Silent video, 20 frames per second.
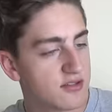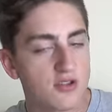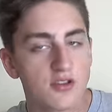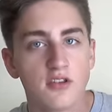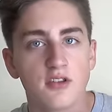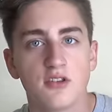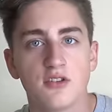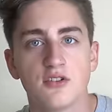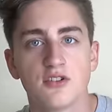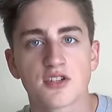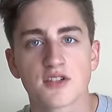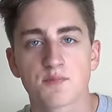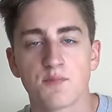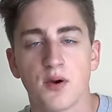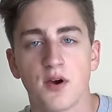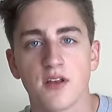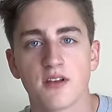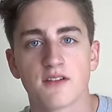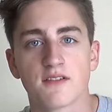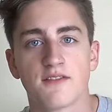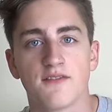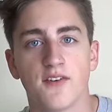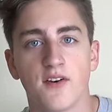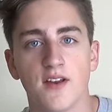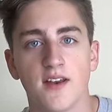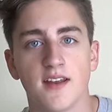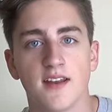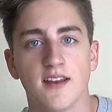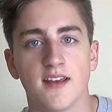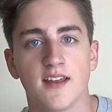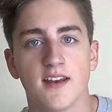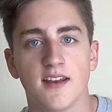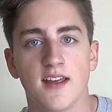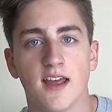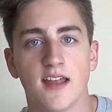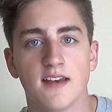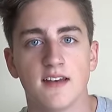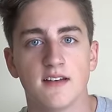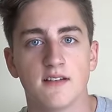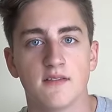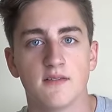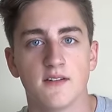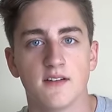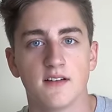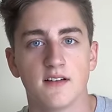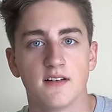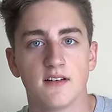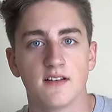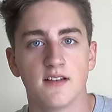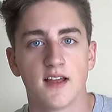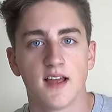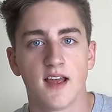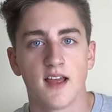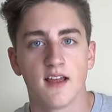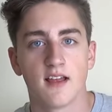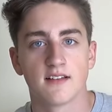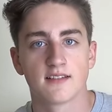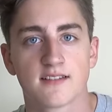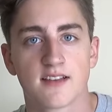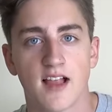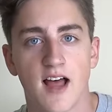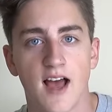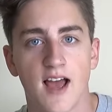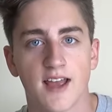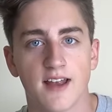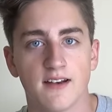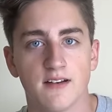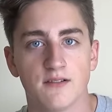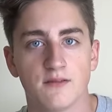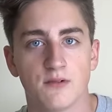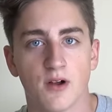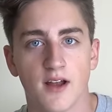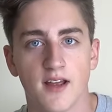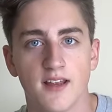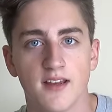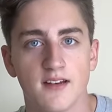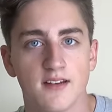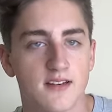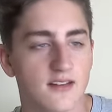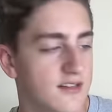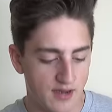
Don't you... You just put your foot in it and slide, right?